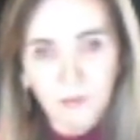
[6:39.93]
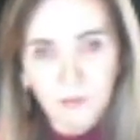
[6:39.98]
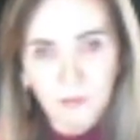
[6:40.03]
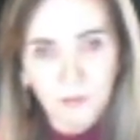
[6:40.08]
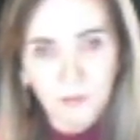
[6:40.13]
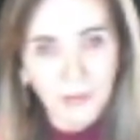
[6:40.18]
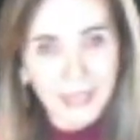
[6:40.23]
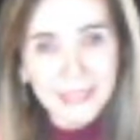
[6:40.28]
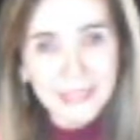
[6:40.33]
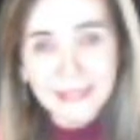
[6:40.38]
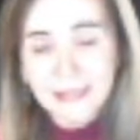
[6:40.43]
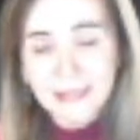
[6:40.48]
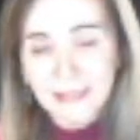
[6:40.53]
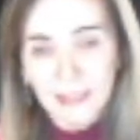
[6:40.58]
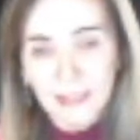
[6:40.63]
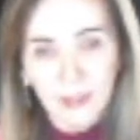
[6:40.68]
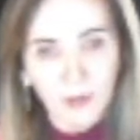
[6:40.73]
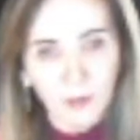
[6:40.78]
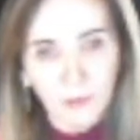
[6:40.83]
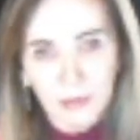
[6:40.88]
baste
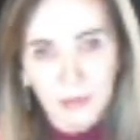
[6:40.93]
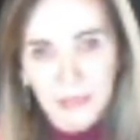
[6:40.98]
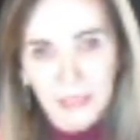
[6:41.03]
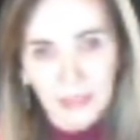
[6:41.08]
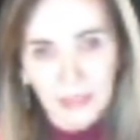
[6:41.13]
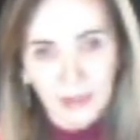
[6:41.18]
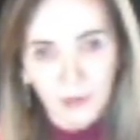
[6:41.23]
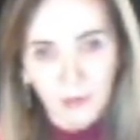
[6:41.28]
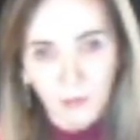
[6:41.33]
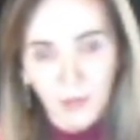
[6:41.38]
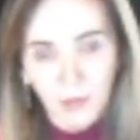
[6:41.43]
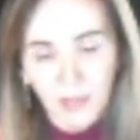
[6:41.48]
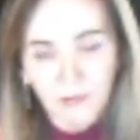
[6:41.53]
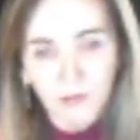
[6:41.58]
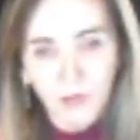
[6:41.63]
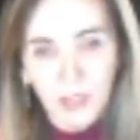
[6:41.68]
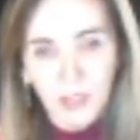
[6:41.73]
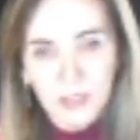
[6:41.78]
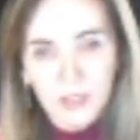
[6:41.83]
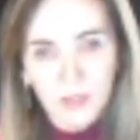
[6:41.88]
it in the beginning.
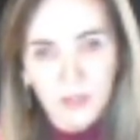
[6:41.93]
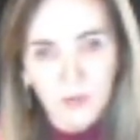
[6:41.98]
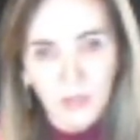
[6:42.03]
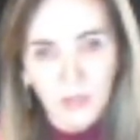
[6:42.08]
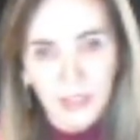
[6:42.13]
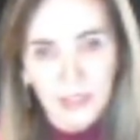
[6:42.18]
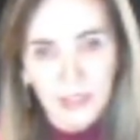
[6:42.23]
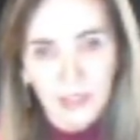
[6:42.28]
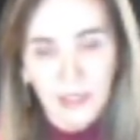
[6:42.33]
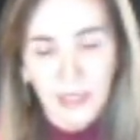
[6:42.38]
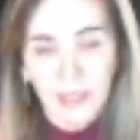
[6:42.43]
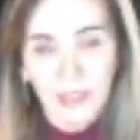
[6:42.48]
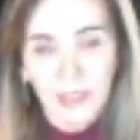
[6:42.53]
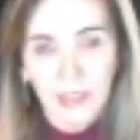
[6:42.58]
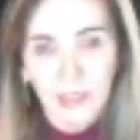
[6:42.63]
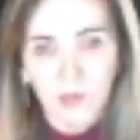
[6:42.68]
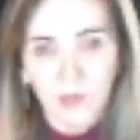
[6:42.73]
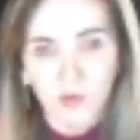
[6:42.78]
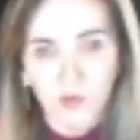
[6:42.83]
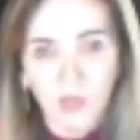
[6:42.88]
Whenever I do like a neck
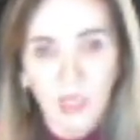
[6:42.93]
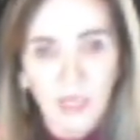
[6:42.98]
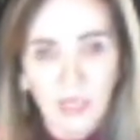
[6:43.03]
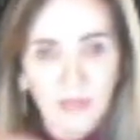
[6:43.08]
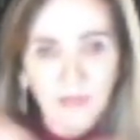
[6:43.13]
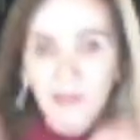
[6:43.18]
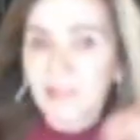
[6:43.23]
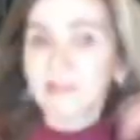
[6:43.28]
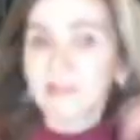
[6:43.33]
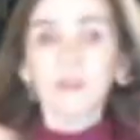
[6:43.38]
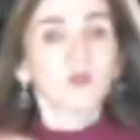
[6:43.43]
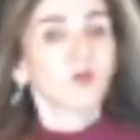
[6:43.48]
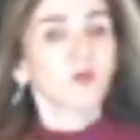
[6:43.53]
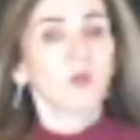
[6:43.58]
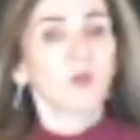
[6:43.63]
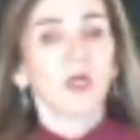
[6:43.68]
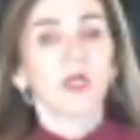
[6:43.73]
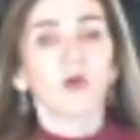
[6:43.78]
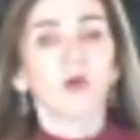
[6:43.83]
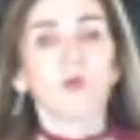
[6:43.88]
edge, this is
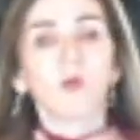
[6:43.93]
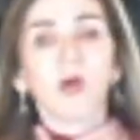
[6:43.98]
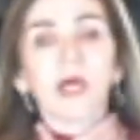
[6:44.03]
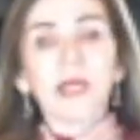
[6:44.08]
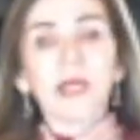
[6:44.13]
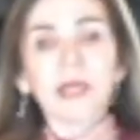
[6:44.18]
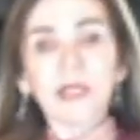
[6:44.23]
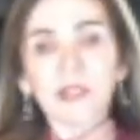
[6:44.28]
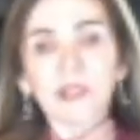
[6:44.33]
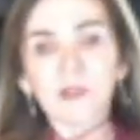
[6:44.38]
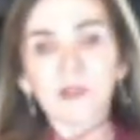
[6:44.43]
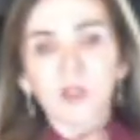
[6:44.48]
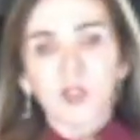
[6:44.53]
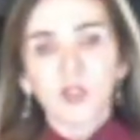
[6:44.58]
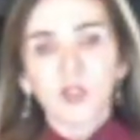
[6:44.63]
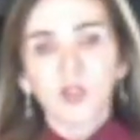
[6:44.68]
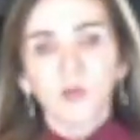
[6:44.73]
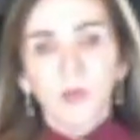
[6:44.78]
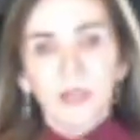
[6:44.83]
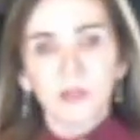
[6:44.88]
101 and it's a
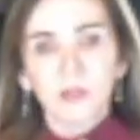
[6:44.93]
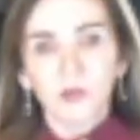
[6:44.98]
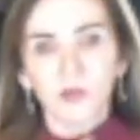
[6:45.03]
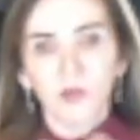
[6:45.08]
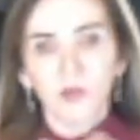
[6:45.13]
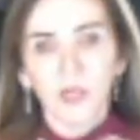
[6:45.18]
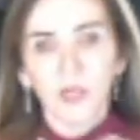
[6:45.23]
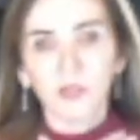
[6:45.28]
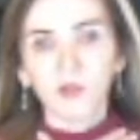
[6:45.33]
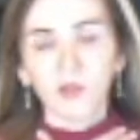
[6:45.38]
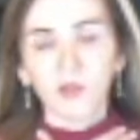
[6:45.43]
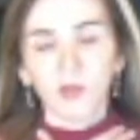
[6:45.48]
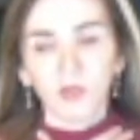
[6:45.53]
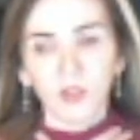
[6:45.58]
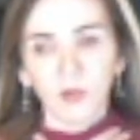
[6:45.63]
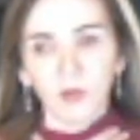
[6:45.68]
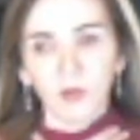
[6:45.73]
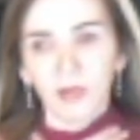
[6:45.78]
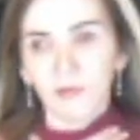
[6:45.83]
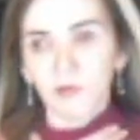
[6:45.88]
two-way stretch, so you
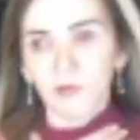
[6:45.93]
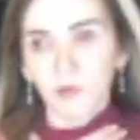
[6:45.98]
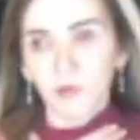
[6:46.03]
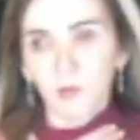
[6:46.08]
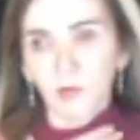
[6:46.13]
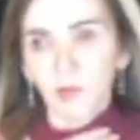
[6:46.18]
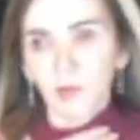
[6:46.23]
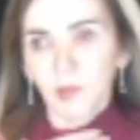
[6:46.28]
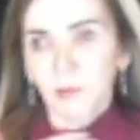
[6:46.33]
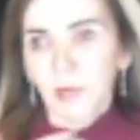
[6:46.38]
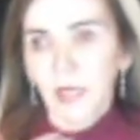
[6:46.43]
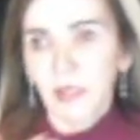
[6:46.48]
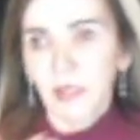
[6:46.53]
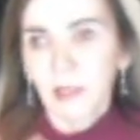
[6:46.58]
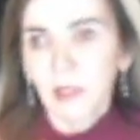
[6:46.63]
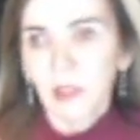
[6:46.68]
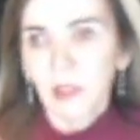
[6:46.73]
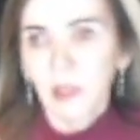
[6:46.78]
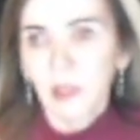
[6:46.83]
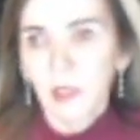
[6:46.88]
don't have to worry about
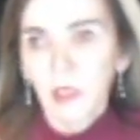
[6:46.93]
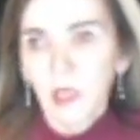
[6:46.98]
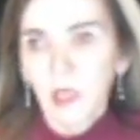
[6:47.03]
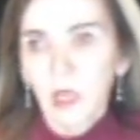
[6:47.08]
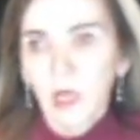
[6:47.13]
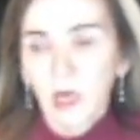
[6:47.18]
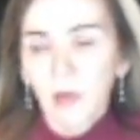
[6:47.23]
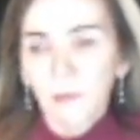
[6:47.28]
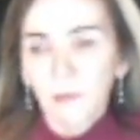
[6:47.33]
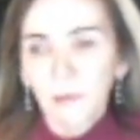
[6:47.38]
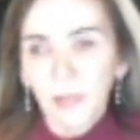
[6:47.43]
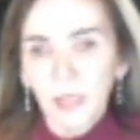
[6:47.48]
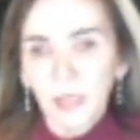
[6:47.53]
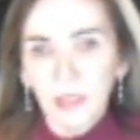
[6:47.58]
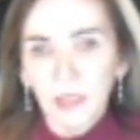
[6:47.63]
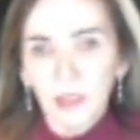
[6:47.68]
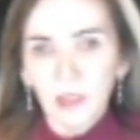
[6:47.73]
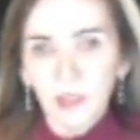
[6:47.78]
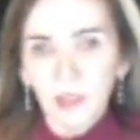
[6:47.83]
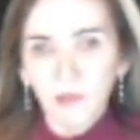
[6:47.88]
it.
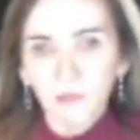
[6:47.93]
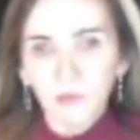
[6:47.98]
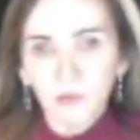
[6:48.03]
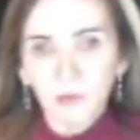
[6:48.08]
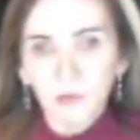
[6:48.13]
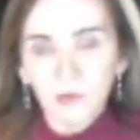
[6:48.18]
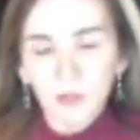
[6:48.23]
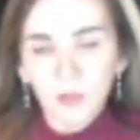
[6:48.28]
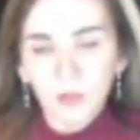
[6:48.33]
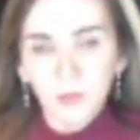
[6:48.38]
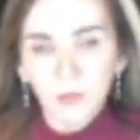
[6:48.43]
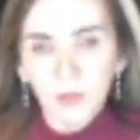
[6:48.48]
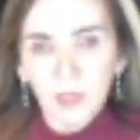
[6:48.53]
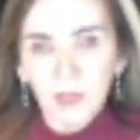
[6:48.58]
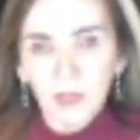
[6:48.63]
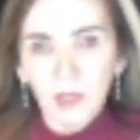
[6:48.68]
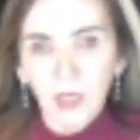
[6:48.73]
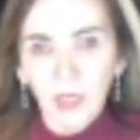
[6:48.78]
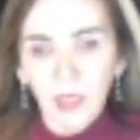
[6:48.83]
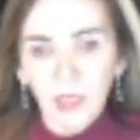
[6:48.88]
But if you're
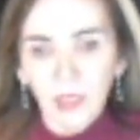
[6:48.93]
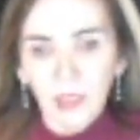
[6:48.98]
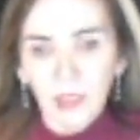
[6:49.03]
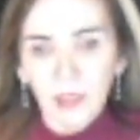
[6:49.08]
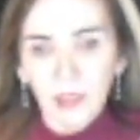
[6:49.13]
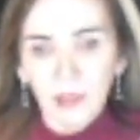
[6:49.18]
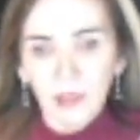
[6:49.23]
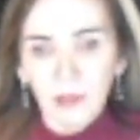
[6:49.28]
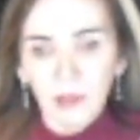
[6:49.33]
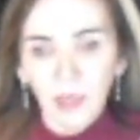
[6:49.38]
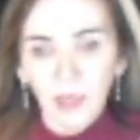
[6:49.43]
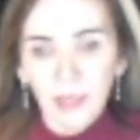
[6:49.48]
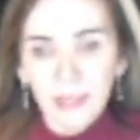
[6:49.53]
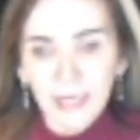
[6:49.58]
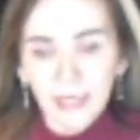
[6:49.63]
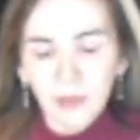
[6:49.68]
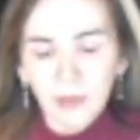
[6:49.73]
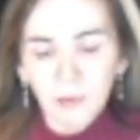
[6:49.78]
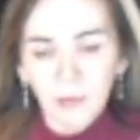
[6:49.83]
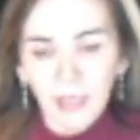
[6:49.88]
doing a
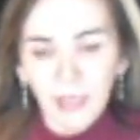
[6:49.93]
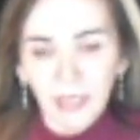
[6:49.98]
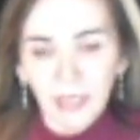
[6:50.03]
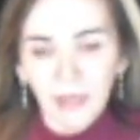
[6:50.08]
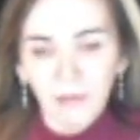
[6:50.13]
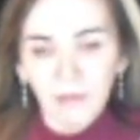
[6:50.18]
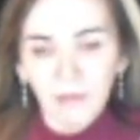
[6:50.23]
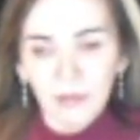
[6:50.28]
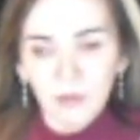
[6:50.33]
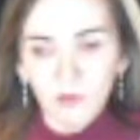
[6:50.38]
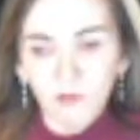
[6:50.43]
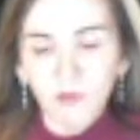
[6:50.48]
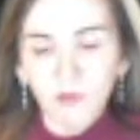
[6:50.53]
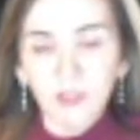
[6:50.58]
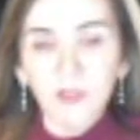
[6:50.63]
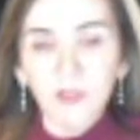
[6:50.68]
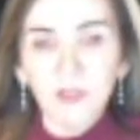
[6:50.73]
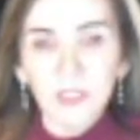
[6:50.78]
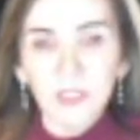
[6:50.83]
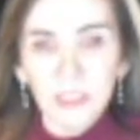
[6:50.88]
neckband that's
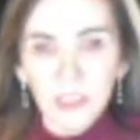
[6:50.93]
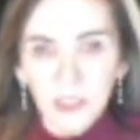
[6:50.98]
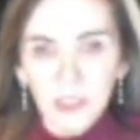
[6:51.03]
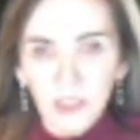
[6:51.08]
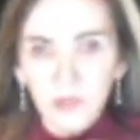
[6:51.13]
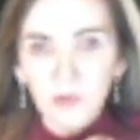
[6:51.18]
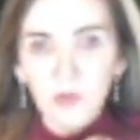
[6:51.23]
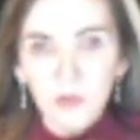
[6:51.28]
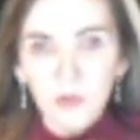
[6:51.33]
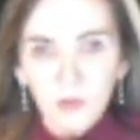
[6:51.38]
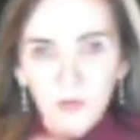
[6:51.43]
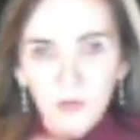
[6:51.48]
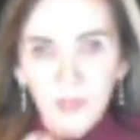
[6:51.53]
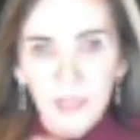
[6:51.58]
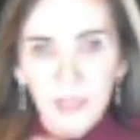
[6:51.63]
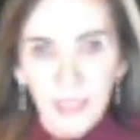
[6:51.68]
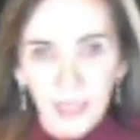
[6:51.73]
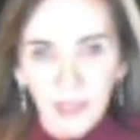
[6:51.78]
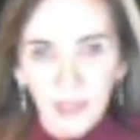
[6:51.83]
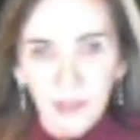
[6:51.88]
fairly close to the
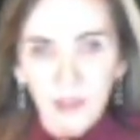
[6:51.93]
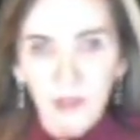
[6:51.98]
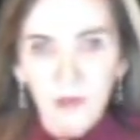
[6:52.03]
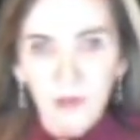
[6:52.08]
neck